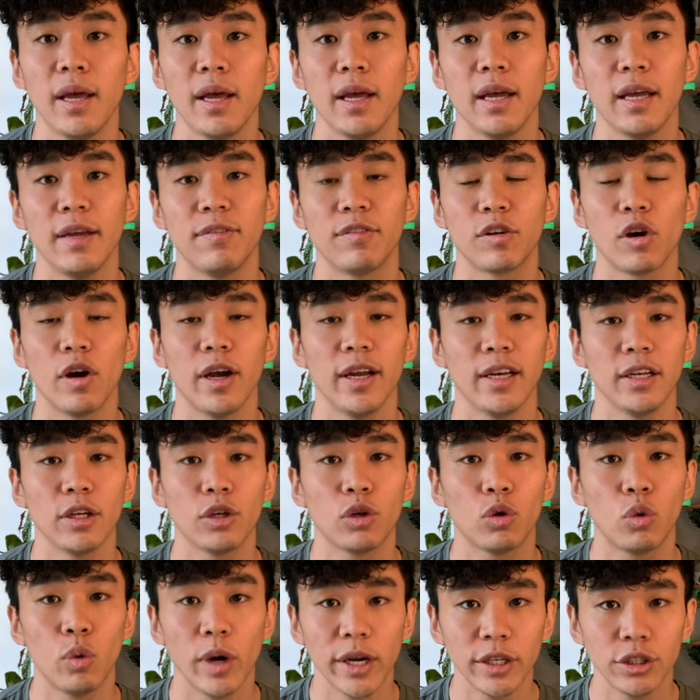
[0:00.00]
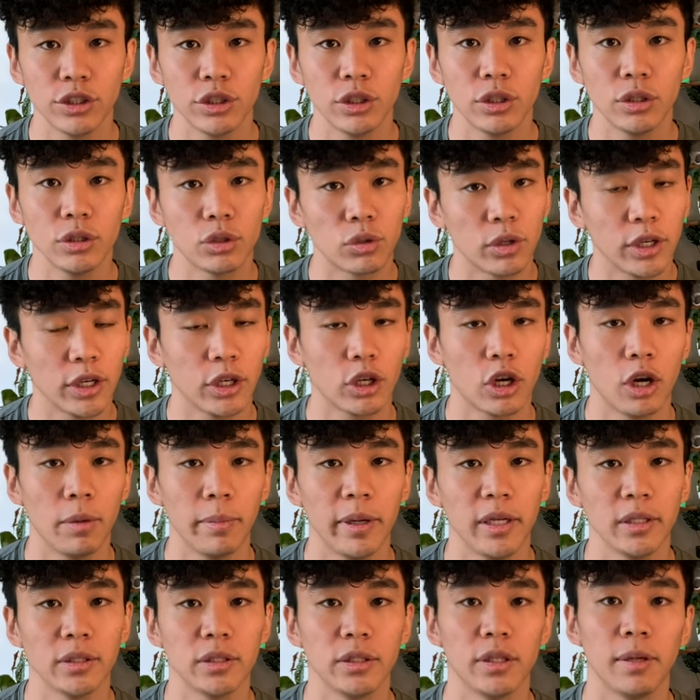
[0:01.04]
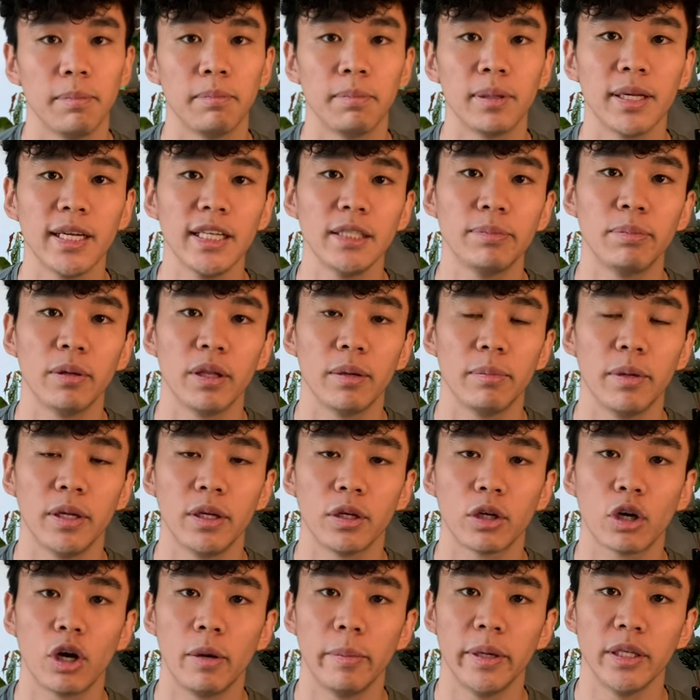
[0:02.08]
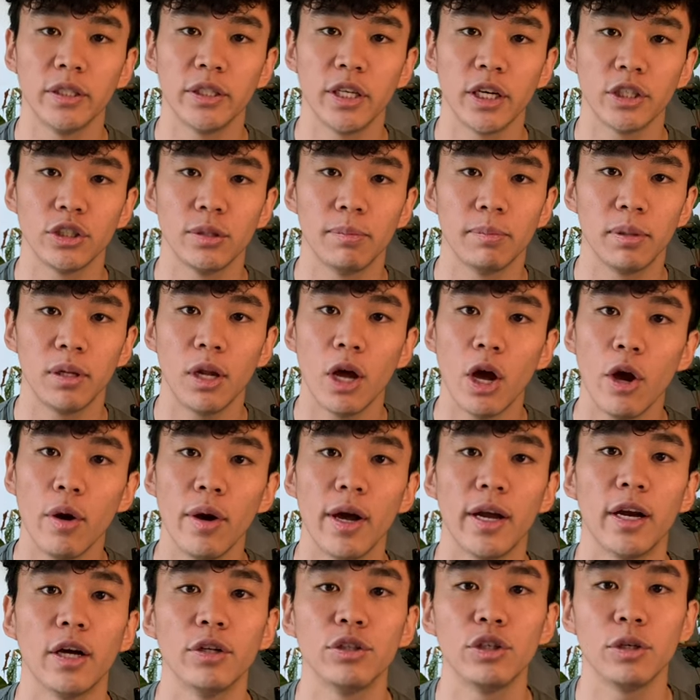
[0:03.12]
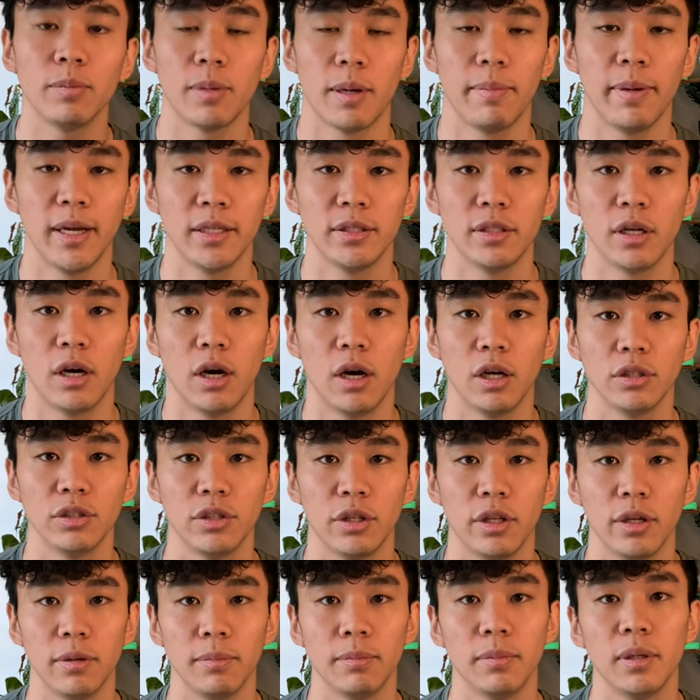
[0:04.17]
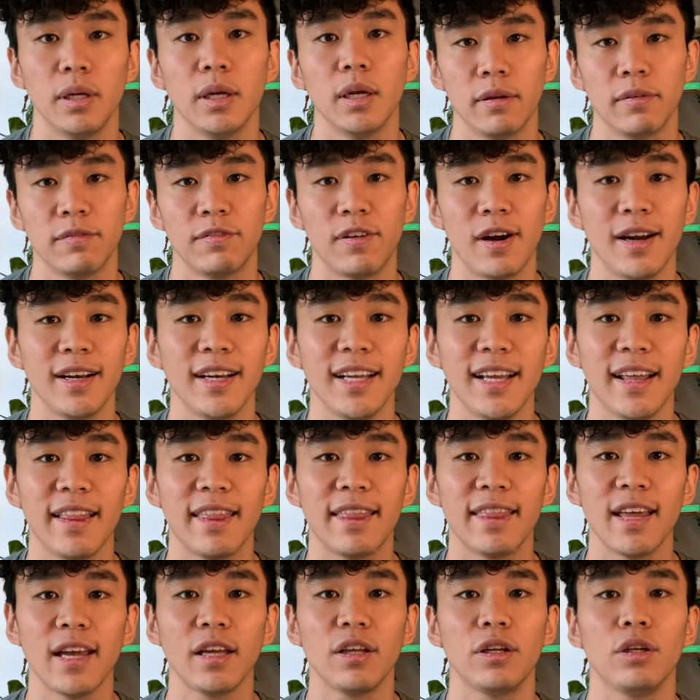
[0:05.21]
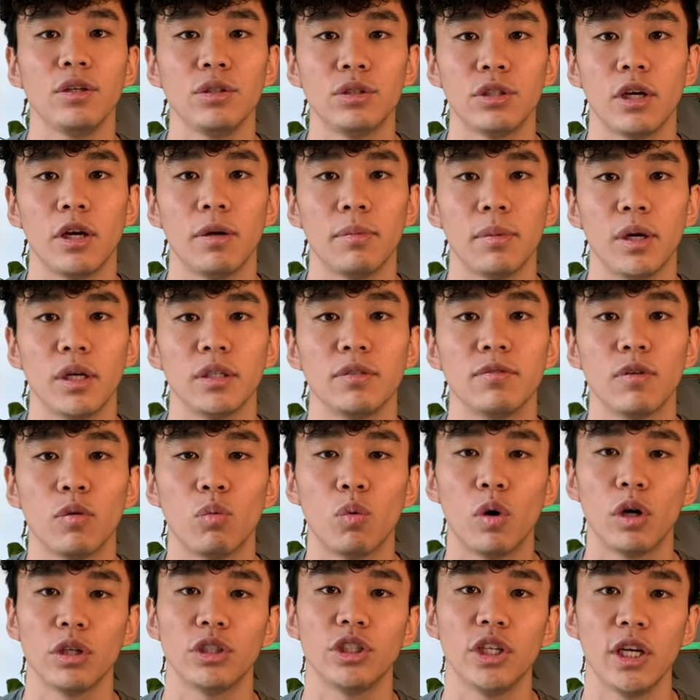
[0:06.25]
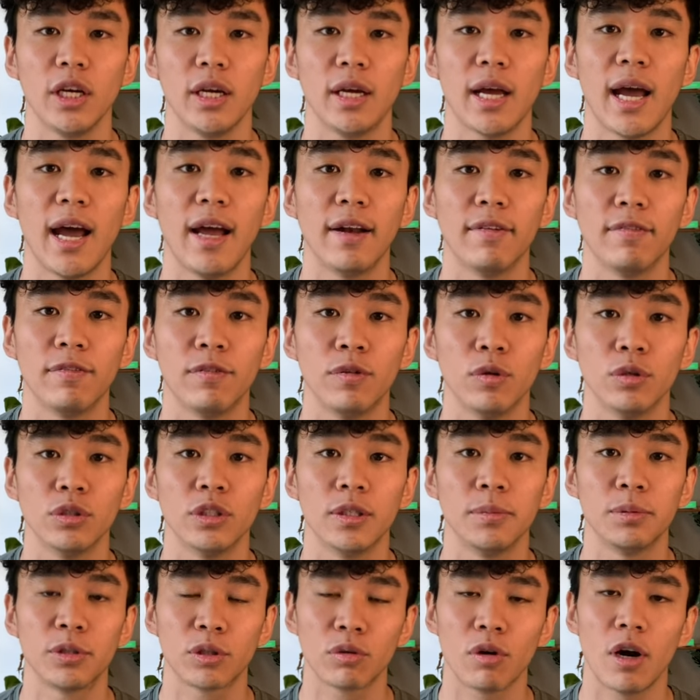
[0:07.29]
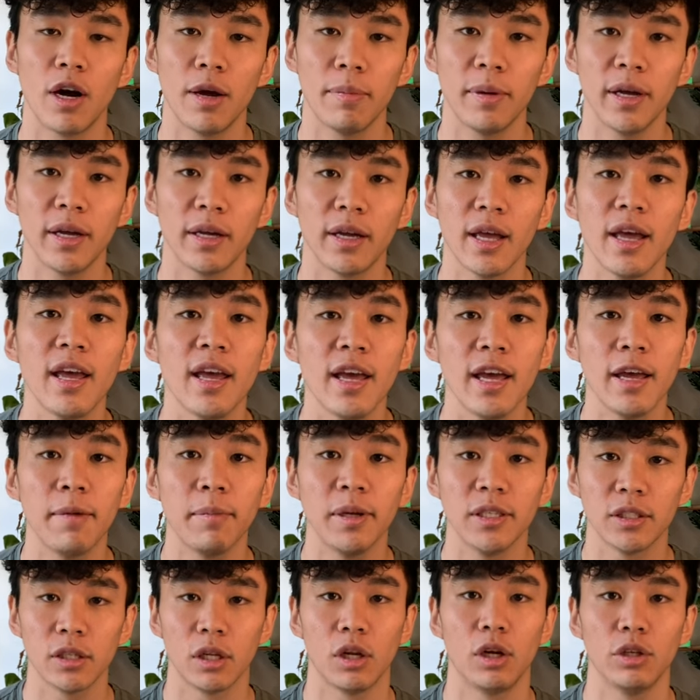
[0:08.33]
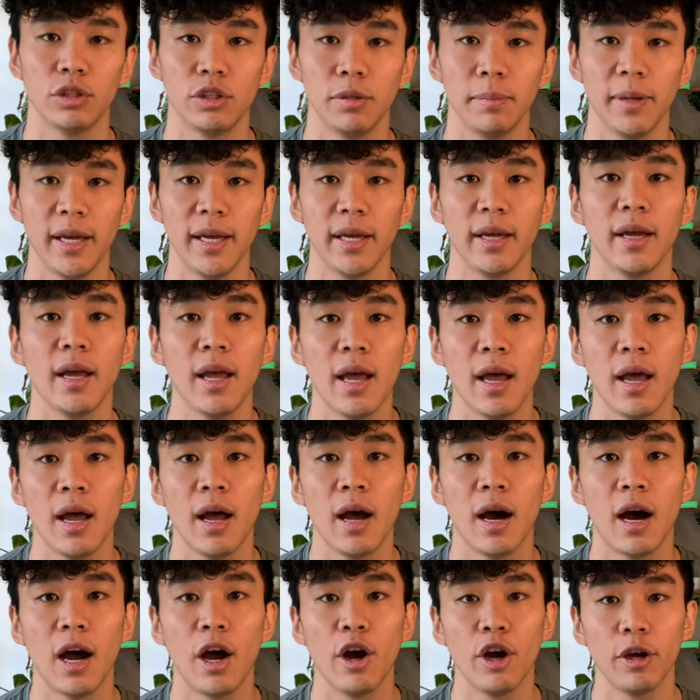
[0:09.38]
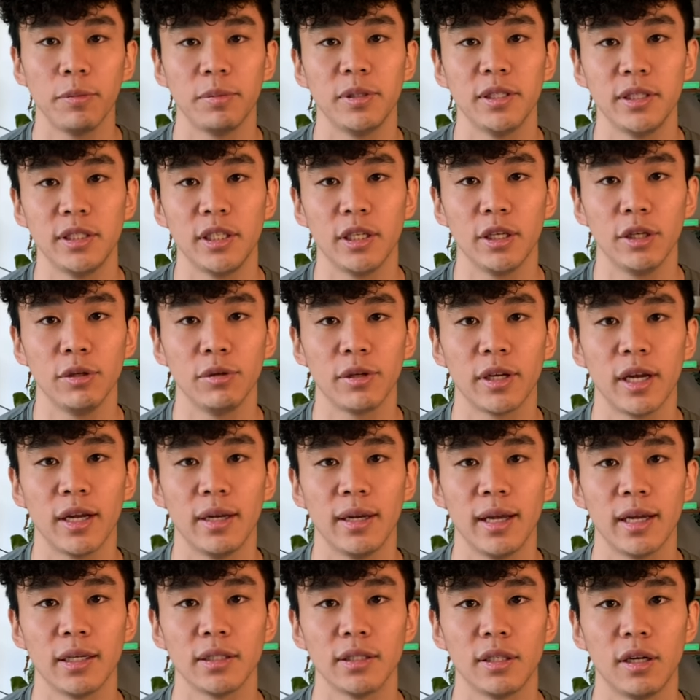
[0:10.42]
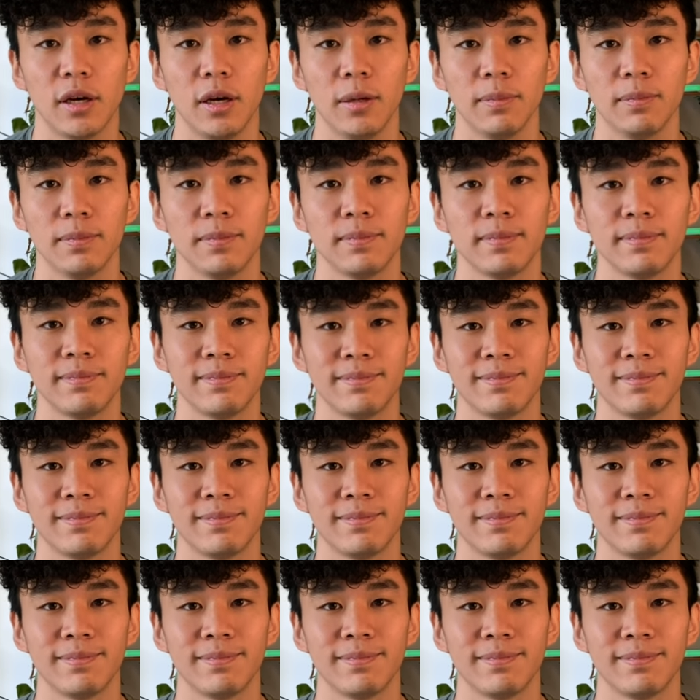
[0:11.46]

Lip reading: If you've got any questions or any comments, then please put them in the comment section below and I'll do my best to answer them. Finally, thank you so much for watching and for subscribing. It means a lot to me. I hope to see you again next time.